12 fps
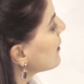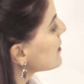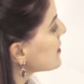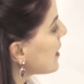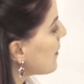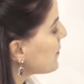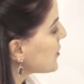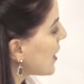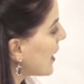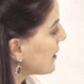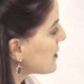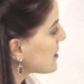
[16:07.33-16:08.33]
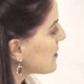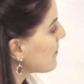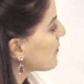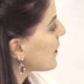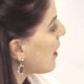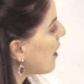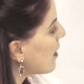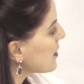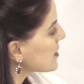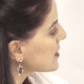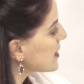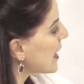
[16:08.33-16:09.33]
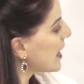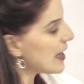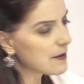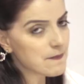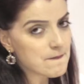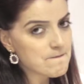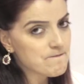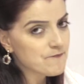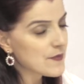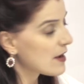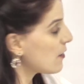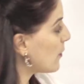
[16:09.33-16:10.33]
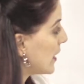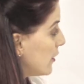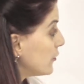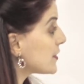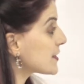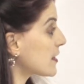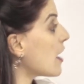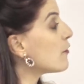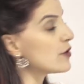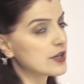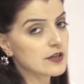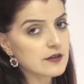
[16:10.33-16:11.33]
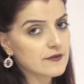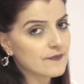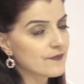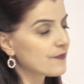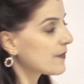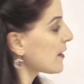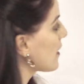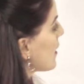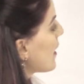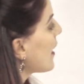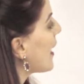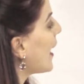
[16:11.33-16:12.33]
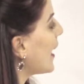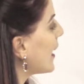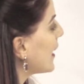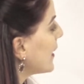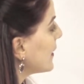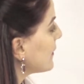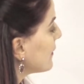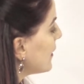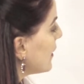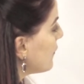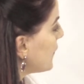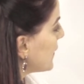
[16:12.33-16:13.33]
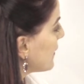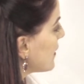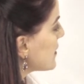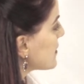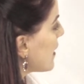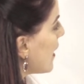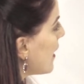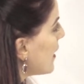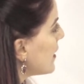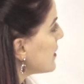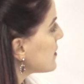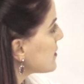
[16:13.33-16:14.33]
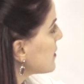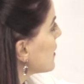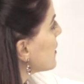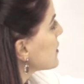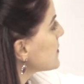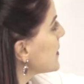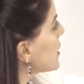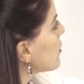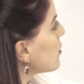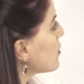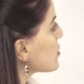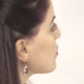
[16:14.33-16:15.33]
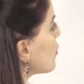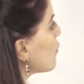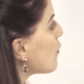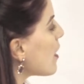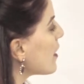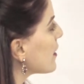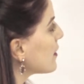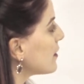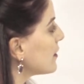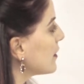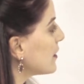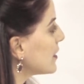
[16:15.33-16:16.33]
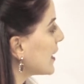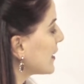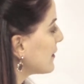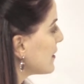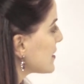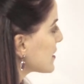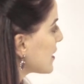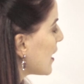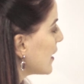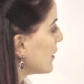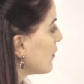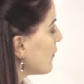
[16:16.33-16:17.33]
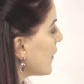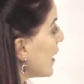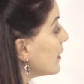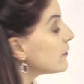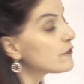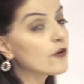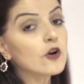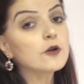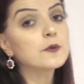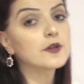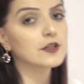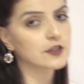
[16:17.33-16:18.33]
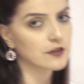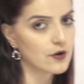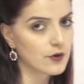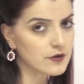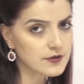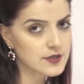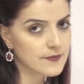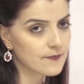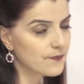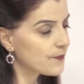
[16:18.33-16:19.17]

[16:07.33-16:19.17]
subjects are same, when you discover, and if it is as, since, because, or while, like this kind of adverbial clause,